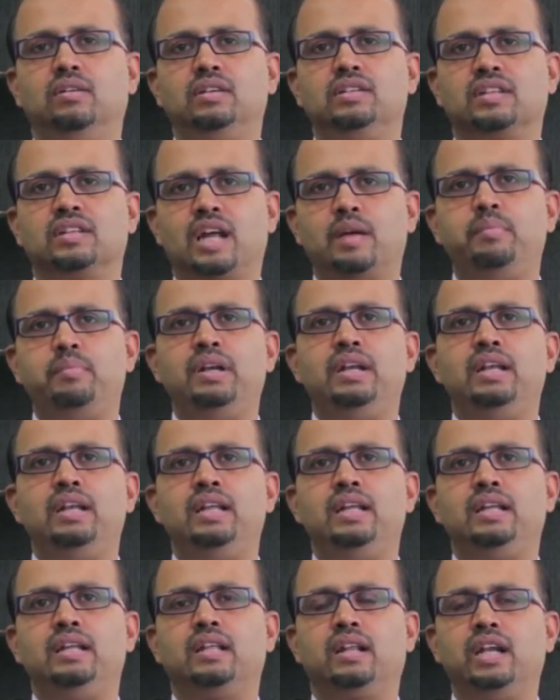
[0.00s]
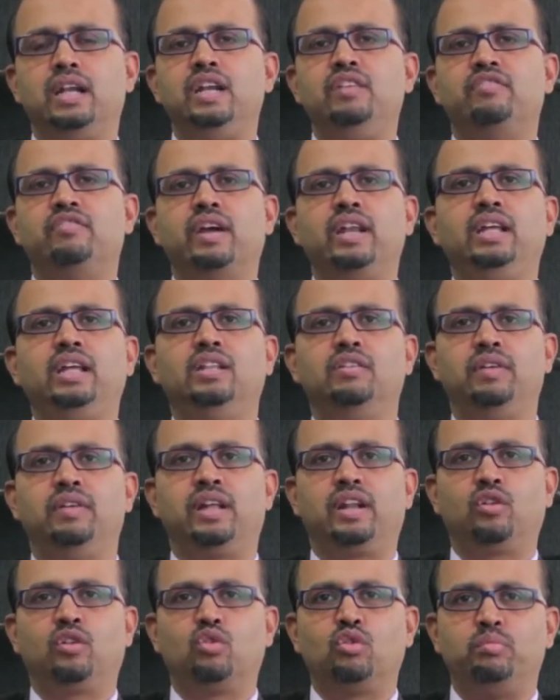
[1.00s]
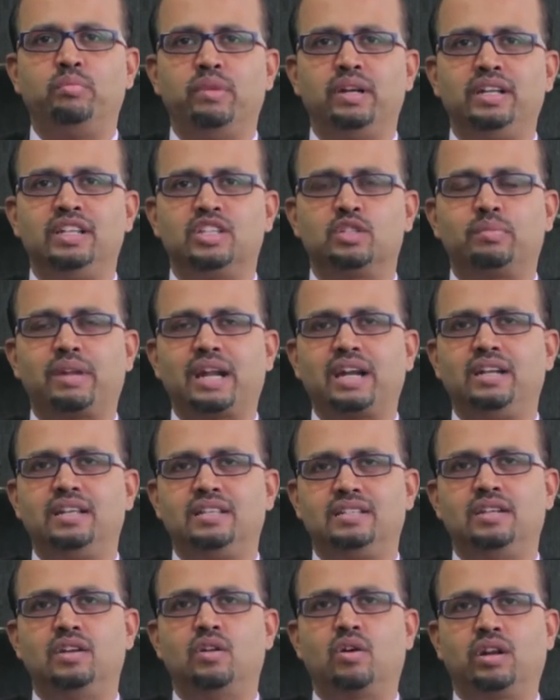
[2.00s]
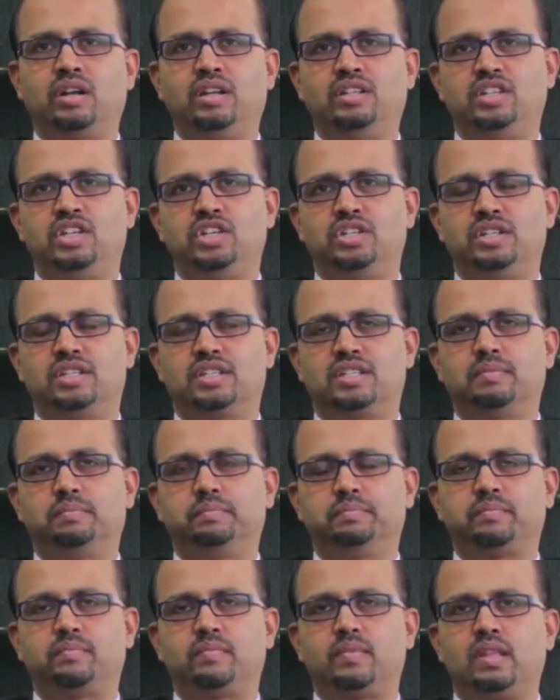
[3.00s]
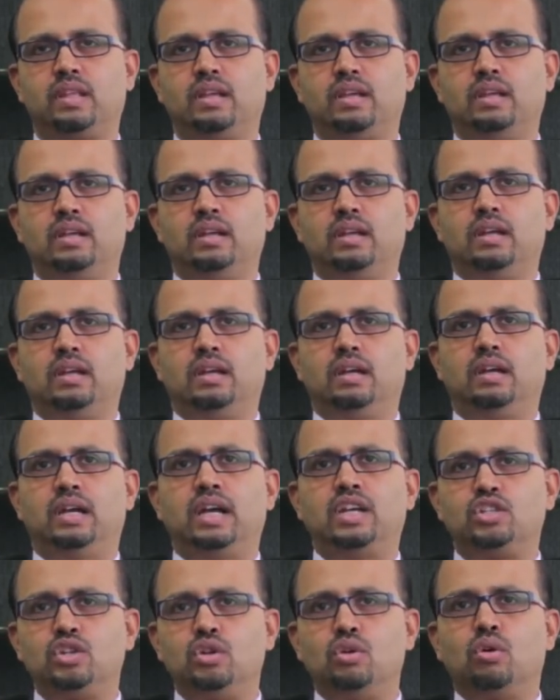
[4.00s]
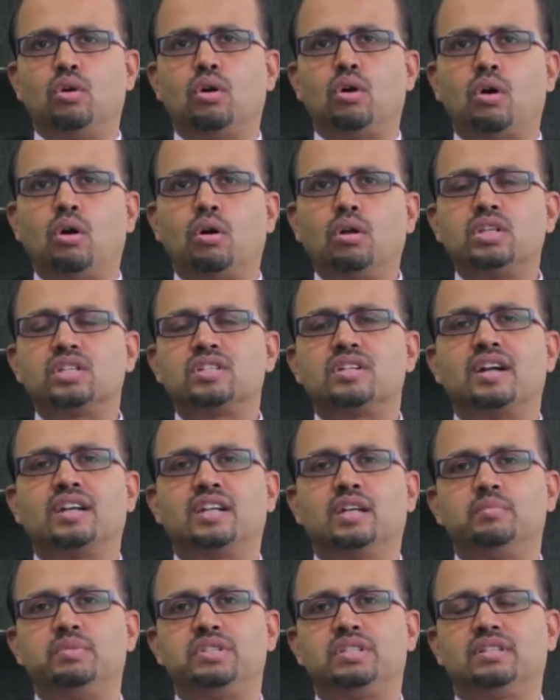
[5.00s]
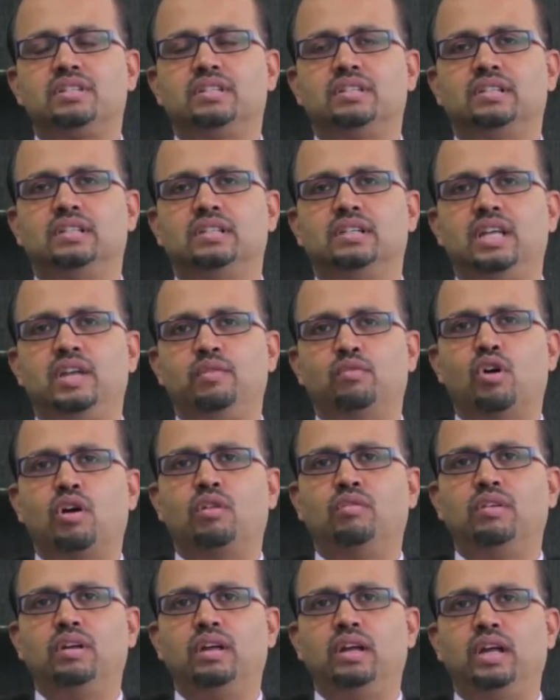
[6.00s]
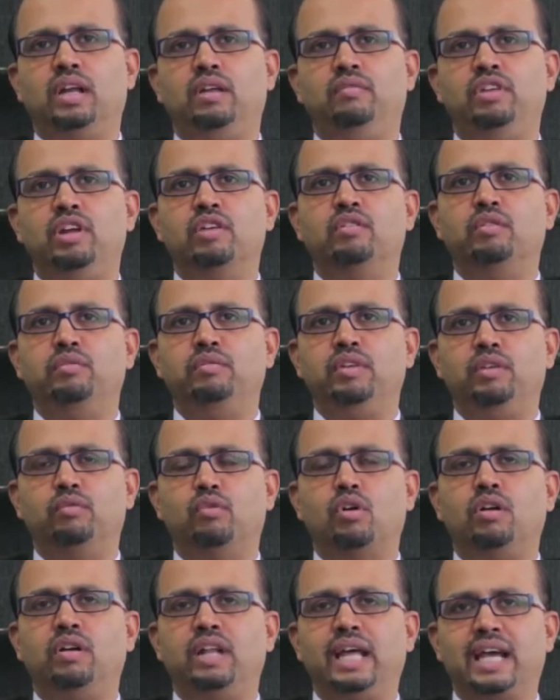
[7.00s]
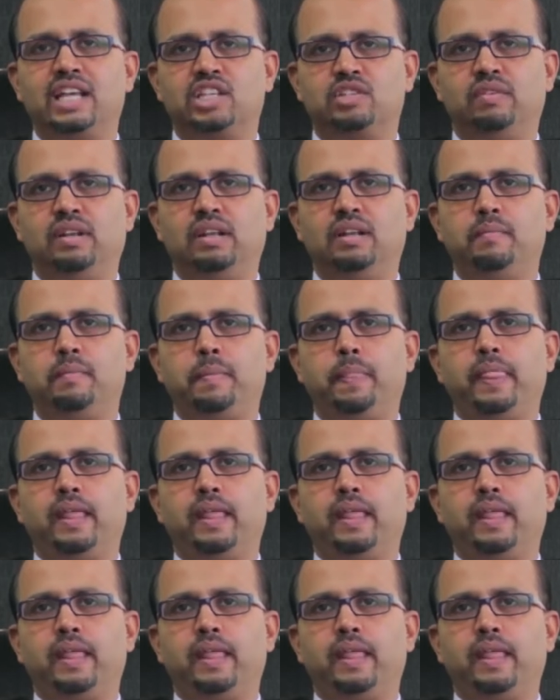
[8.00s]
is rapidly redefining the way recruitment is practiced in organizations. As you know, all startups evolve, and we have evolved as well.